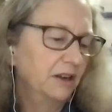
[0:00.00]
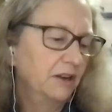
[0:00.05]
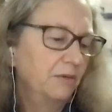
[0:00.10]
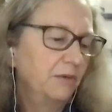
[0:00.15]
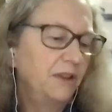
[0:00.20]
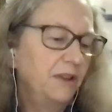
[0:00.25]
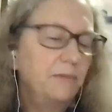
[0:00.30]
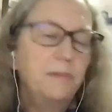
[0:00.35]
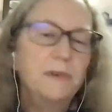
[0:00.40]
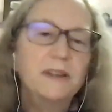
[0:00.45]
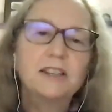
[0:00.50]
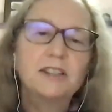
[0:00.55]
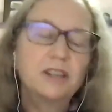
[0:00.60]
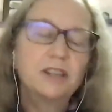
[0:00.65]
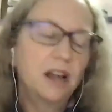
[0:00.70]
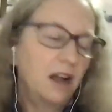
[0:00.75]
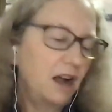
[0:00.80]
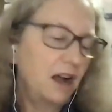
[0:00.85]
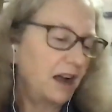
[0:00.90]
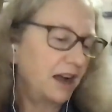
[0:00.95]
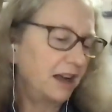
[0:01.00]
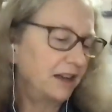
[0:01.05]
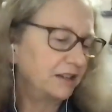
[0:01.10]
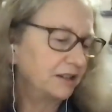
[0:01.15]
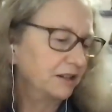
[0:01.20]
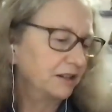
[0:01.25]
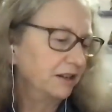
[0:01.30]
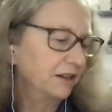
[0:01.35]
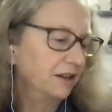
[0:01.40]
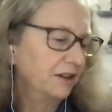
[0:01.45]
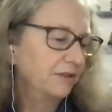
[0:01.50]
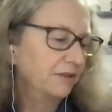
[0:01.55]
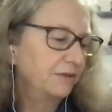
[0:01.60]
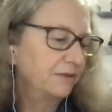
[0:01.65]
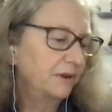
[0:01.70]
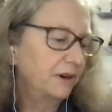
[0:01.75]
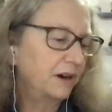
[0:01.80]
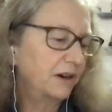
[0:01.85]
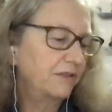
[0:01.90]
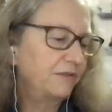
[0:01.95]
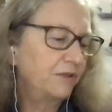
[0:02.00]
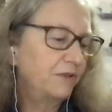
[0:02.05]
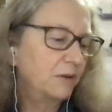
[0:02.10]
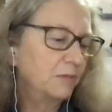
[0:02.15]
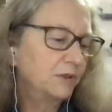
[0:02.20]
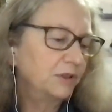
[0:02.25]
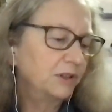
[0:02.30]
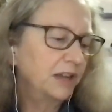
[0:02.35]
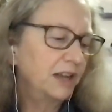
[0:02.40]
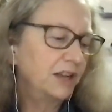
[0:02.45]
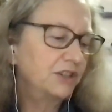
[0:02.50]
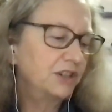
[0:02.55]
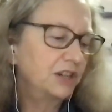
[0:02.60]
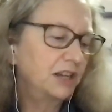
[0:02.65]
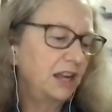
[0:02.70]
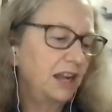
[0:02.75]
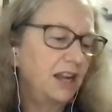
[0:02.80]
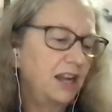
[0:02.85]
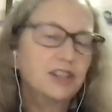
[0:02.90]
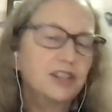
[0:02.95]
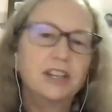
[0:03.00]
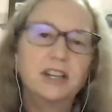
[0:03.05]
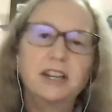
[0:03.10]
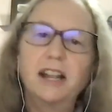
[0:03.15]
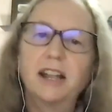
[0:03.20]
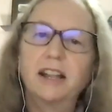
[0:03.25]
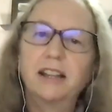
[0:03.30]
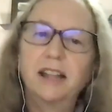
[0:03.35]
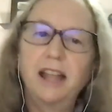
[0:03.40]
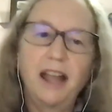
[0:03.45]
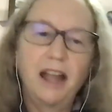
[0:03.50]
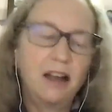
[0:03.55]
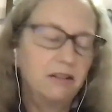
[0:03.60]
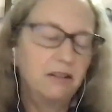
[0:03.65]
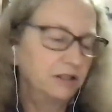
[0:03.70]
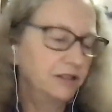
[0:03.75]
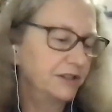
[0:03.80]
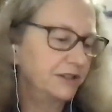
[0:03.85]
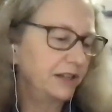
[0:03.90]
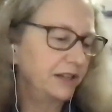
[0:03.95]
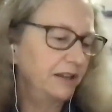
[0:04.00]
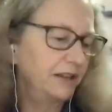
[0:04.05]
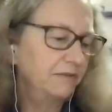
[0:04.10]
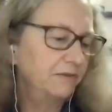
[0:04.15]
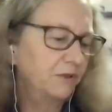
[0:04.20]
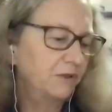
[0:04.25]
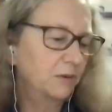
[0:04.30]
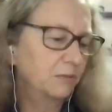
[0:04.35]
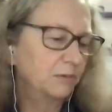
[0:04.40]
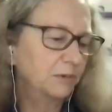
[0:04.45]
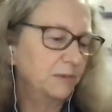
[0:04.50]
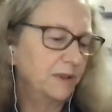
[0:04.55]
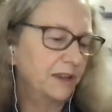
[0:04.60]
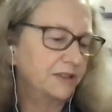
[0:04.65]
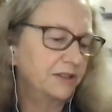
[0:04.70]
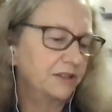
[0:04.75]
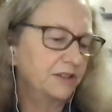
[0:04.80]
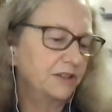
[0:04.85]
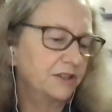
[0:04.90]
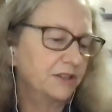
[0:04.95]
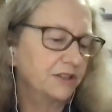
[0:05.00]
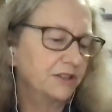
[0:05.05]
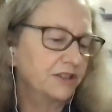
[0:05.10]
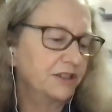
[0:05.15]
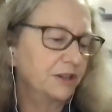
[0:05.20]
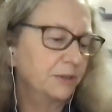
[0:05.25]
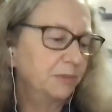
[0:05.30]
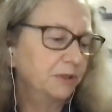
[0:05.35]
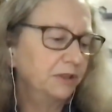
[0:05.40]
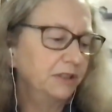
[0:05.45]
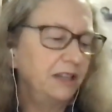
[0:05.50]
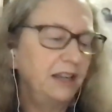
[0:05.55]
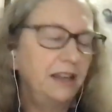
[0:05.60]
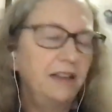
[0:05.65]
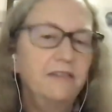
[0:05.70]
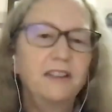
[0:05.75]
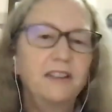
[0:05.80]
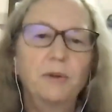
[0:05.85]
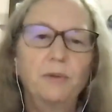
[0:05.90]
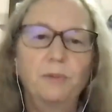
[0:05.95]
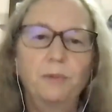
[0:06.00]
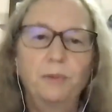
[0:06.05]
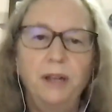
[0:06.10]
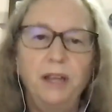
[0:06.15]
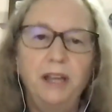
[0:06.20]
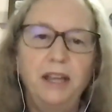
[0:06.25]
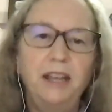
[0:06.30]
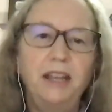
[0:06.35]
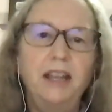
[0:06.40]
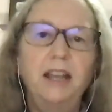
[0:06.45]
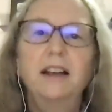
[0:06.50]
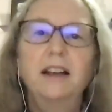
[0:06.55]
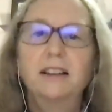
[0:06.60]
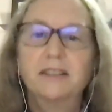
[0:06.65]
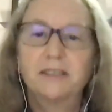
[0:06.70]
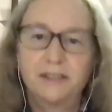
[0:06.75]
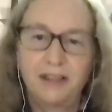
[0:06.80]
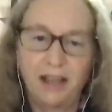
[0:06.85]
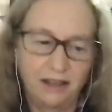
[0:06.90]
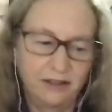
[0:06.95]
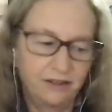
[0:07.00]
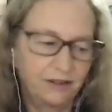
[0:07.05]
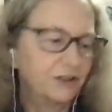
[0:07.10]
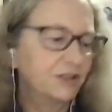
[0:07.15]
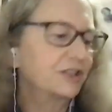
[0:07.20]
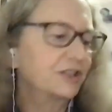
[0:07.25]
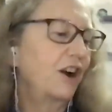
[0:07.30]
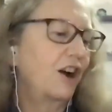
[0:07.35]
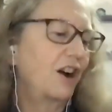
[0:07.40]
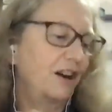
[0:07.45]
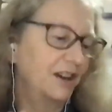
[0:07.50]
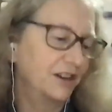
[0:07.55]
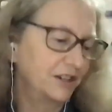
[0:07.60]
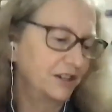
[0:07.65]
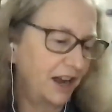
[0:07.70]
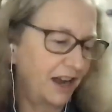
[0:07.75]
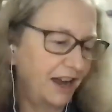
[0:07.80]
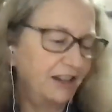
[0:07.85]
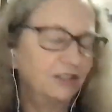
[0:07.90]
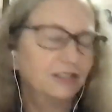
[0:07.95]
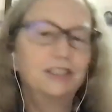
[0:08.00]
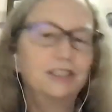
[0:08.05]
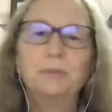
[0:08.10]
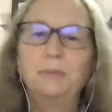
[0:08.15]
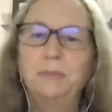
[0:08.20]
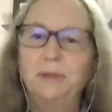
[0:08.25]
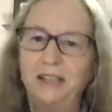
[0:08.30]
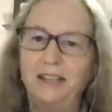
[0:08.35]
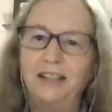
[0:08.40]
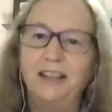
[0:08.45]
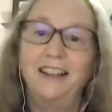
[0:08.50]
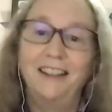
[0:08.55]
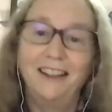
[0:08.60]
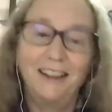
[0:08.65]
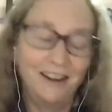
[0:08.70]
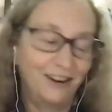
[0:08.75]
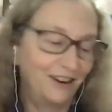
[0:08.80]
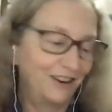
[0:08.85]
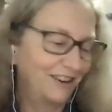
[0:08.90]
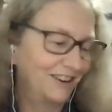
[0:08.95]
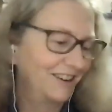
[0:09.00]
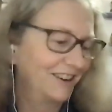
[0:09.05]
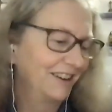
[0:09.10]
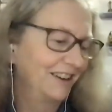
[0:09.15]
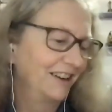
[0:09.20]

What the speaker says: We've been taught through our formal education and countless informal messages to believe that we settlers are entitled to be here.